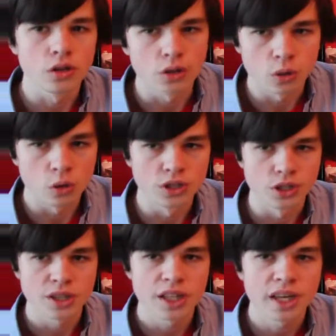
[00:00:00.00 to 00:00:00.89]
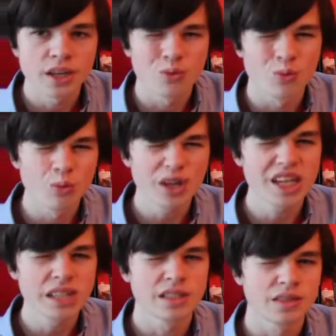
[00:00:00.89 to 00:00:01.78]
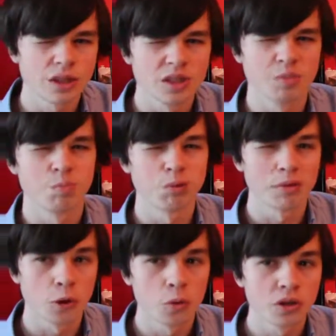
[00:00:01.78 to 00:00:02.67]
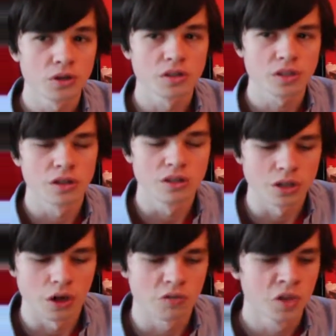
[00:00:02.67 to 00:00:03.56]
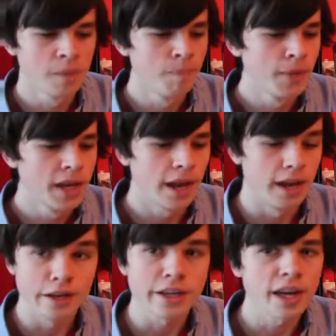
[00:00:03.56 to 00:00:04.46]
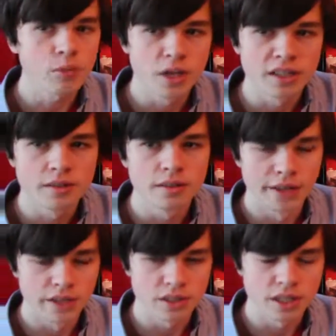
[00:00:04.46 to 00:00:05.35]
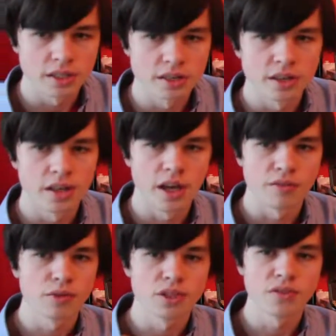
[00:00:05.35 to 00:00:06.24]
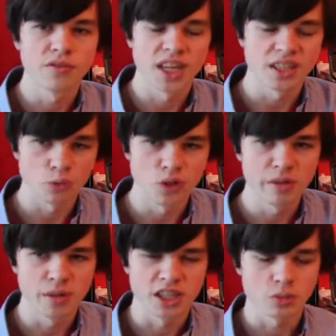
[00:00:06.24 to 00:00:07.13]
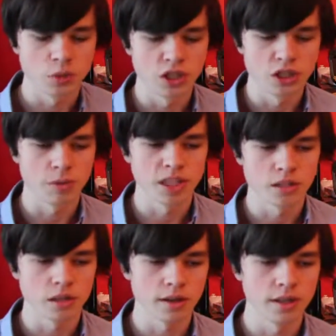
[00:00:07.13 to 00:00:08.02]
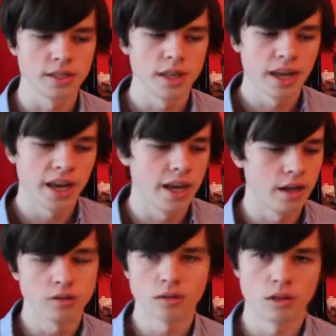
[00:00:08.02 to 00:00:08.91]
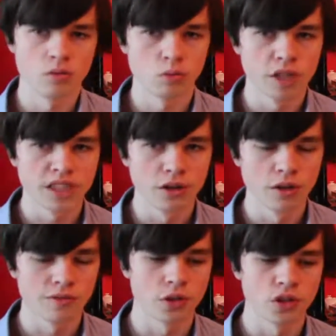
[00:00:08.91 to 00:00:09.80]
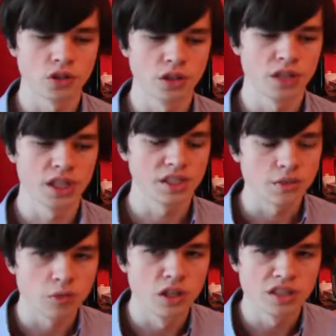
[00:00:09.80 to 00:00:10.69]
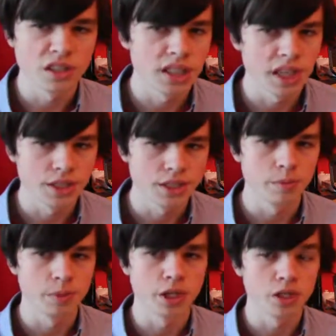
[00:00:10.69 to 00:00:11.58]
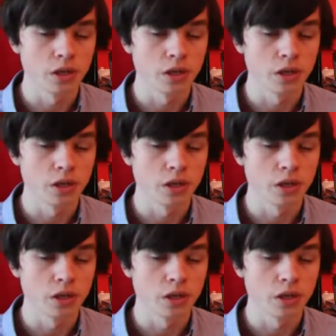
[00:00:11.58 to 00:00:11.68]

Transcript: gorgeous. It really does blow your socks off and I can't wait now seeing that uh, there's Fast Remix, which is basically uh, a redone version of this that runs on 1080p